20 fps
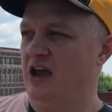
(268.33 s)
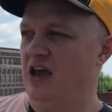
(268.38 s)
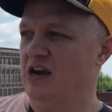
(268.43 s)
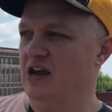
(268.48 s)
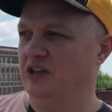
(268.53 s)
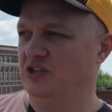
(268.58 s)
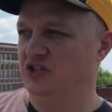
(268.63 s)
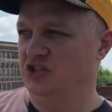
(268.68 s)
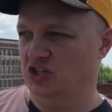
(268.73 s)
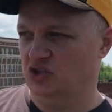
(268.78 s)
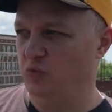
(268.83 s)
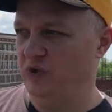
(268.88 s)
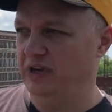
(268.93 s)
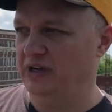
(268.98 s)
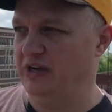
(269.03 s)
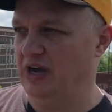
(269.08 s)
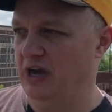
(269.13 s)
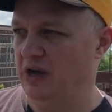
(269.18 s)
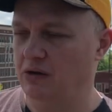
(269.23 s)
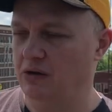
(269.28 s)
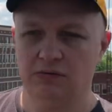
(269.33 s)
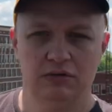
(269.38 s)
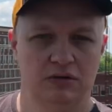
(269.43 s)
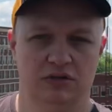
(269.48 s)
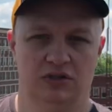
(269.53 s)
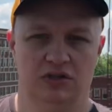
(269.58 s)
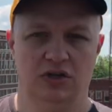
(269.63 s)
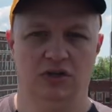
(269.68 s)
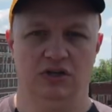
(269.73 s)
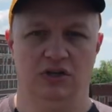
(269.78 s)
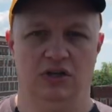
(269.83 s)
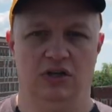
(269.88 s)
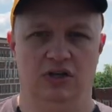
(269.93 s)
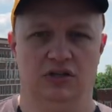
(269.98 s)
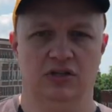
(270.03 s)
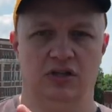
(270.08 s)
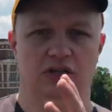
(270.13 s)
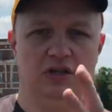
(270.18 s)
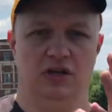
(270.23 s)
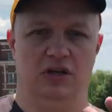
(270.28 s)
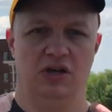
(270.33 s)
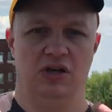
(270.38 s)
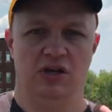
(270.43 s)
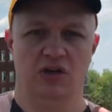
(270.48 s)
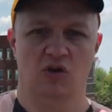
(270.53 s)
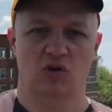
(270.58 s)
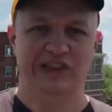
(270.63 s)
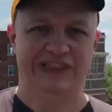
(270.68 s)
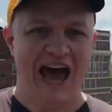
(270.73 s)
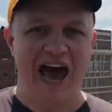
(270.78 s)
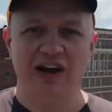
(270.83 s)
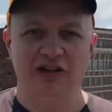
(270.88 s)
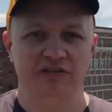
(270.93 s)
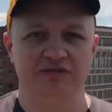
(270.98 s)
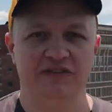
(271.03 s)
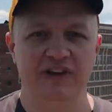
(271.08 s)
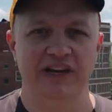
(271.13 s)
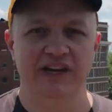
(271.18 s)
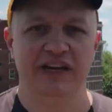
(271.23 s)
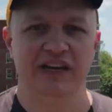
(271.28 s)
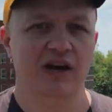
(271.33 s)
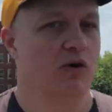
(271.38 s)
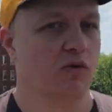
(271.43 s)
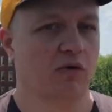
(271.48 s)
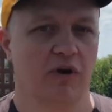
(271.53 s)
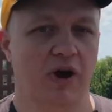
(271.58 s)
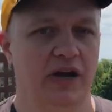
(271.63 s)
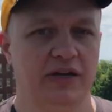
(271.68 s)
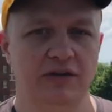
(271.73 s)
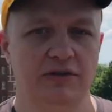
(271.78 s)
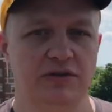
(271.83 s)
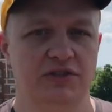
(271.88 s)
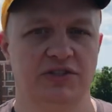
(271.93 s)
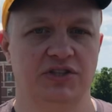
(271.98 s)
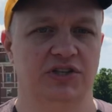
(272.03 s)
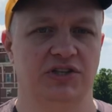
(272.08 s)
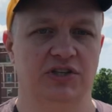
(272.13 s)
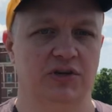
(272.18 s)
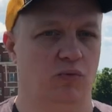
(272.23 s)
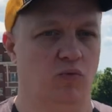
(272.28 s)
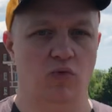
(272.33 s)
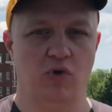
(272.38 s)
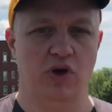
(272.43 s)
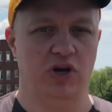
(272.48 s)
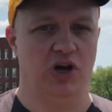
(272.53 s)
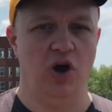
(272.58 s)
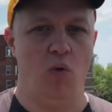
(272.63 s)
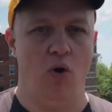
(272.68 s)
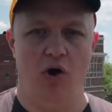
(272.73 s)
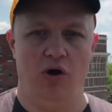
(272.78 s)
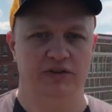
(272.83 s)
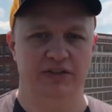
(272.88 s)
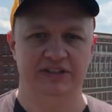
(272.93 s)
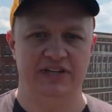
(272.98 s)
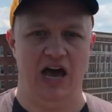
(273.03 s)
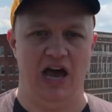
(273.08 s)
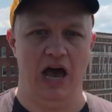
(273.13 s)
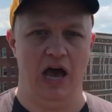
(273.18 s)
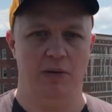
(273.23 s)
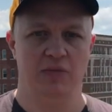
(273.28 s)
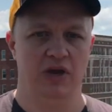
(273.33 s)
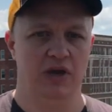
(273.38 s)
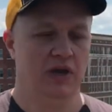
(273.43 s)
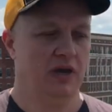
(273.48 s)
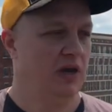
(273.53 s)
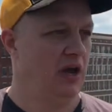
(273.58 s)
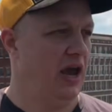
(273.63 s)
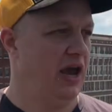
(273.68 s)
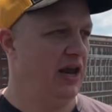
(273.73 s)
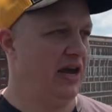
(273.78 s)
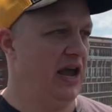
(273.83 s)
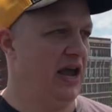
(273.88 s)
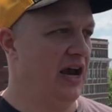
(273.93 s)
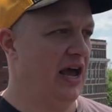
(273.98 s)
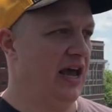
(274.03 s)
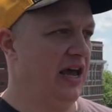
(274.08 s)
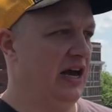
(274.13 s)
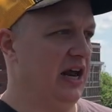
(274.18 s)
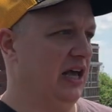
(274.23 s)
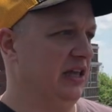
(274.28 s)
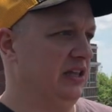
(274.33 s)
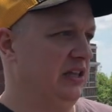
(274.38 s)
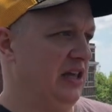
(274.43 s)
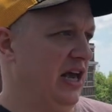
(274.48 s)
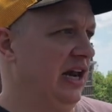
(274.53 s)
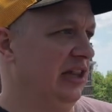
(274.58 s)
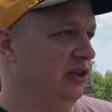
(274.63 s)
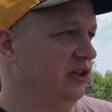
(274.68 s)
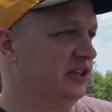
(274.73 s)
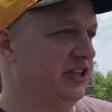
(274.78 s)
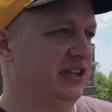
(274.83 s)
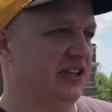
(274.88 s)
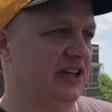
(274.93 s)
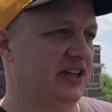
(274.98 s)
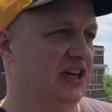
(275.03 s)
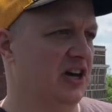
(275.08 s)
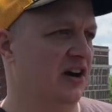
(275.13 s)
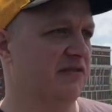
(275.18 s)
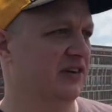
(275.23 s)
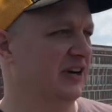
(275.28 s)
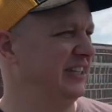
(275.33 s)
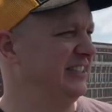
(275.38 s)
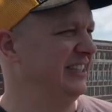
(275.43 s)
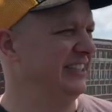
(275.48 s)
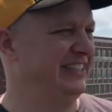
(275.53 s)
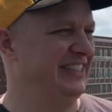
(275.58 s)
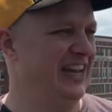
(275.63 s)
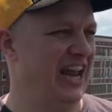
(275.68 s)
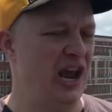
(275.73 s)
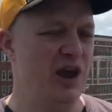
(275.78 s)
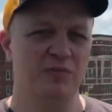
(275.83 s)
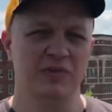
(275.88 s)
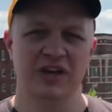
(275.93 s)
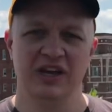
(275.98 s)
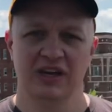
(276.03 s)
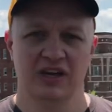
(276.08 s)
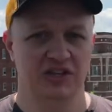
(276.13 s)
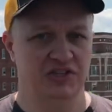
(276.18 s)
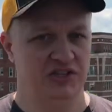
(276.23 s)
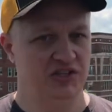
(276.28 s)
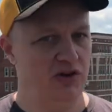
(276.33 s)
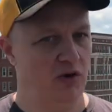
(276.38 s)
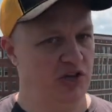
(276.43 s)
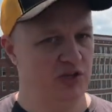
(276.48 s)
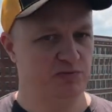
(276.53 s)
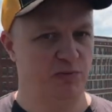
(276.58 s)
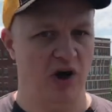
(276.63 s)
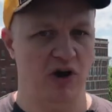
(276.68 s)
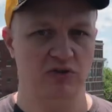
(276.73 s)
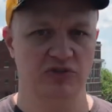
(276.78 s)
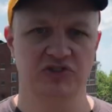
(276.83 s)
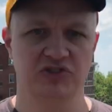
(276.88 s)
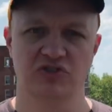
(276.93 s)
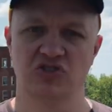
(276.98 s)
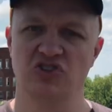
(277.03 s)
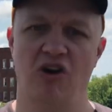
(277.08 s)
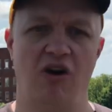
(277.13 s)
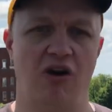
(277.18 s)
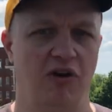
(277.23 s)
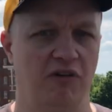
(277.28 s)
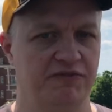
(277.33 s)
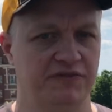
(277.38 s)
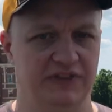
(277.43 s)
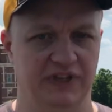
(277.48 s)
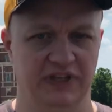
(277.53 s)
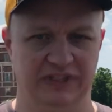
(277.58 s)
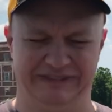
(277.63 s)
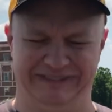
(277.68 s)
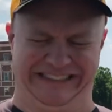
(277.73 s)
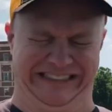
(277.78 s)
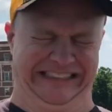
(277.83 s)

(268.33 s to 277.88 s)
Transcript: and I just went down to the to the Lidl video where I used to go all the time, and and I and I and I looked at the cover and I said, damn, because you know his poster's off the